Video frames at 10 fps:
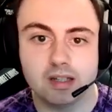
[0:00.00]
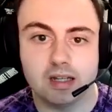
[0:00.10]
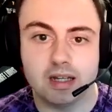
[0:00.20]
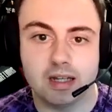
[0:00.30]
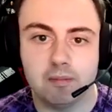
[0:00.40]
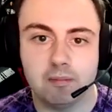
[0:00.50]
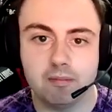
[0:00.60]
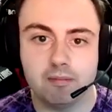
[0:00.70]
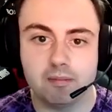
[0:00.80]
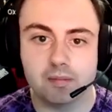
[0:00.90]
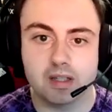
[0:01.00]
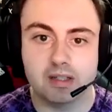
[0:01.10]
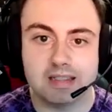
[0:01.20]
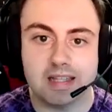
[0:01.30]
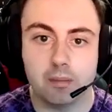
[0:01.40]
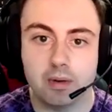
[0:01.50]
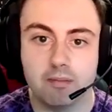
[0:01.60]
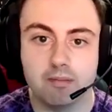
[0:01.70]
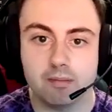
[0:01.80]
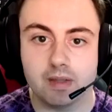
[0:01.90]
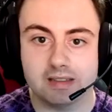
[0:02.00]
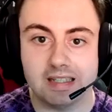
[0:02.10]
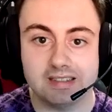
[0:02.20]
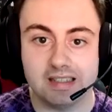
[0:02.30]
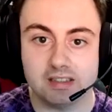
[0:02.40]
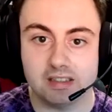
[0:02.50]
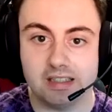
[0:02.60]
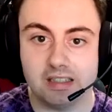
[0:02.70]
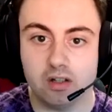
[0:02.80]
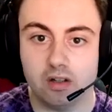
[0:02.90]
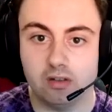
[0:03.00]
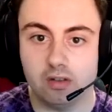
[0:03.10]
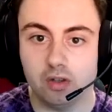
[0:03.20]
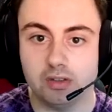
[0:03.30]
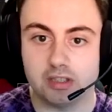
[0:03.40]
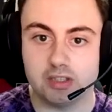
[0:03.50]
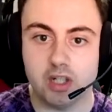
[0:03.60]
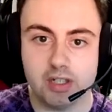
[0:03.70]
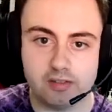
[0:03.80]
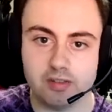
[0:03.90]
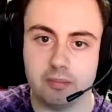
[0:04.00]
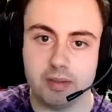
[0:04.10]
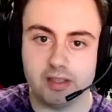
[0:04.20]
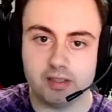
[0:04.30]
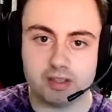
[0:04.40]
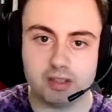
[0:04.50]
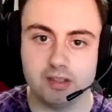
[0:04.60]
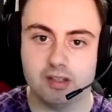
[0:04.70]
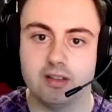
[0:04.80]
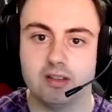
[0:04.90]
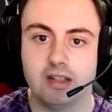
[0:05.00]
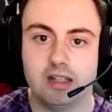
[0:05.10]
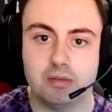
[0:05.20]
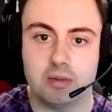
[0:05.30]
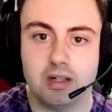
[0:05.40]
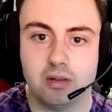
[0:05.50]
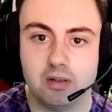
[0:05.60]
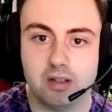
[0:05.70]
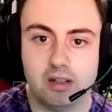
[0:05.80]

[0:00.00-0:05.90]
Um, that one. That's actually on the side of the beach as well.